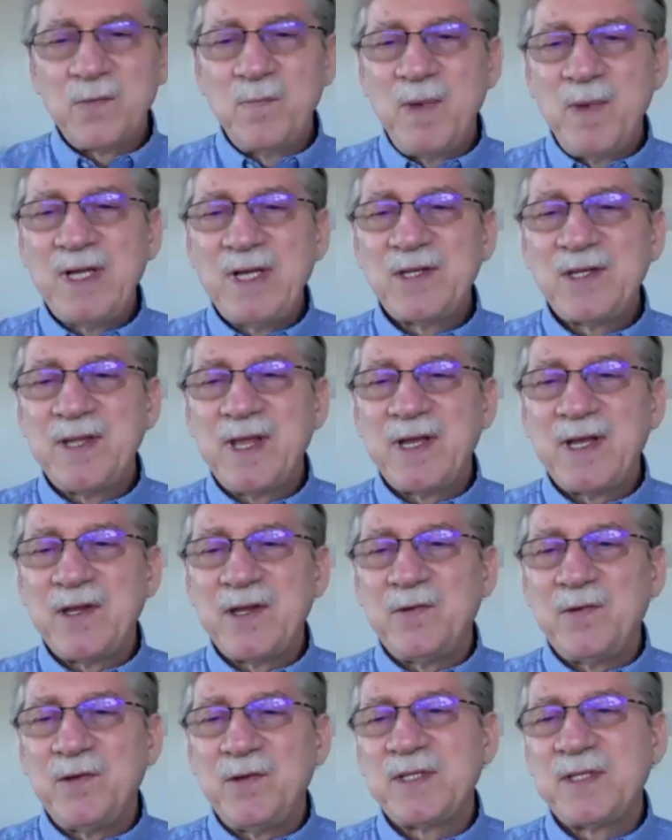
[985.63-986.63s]
mentioned that you
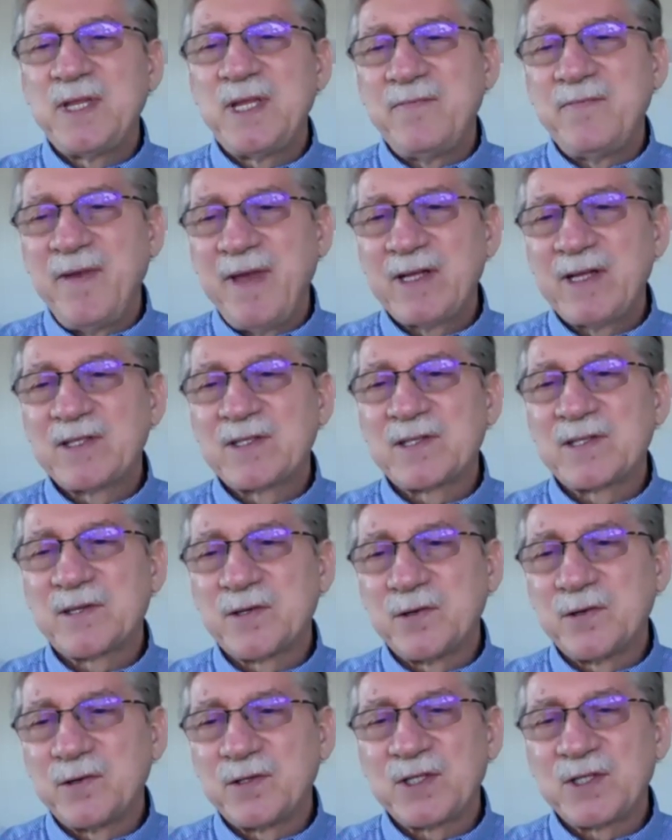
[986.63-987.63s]
use the advanced
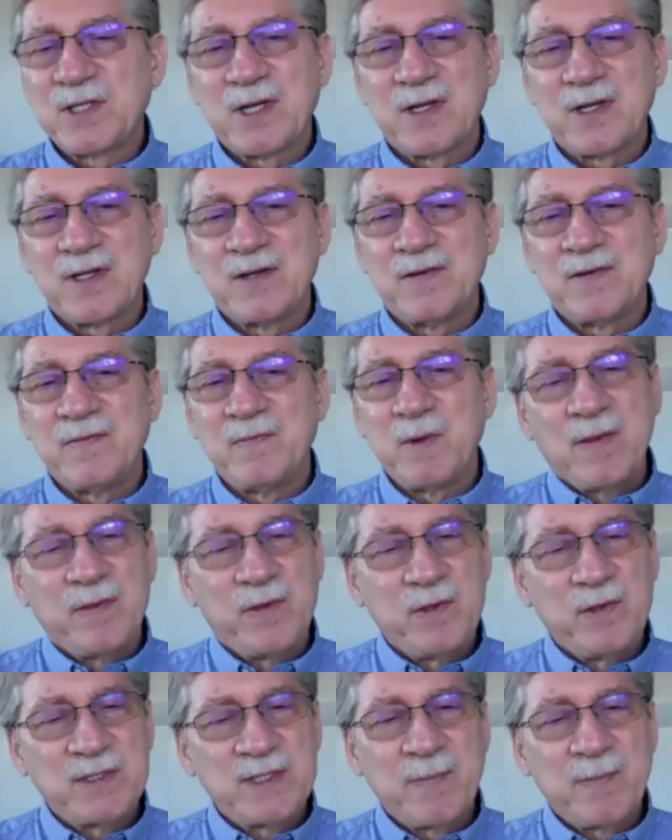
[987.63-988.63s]
search to do
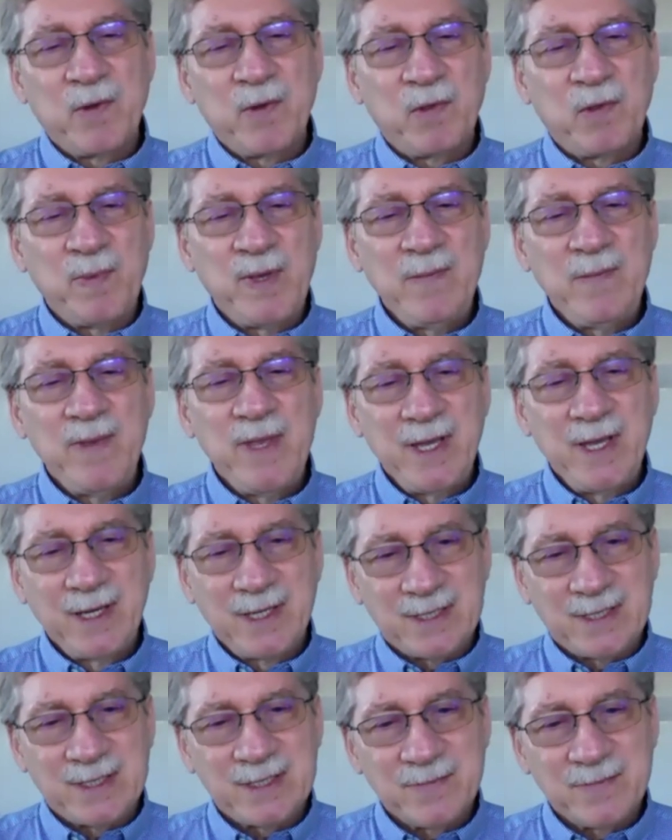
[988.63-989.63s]
something with PBS.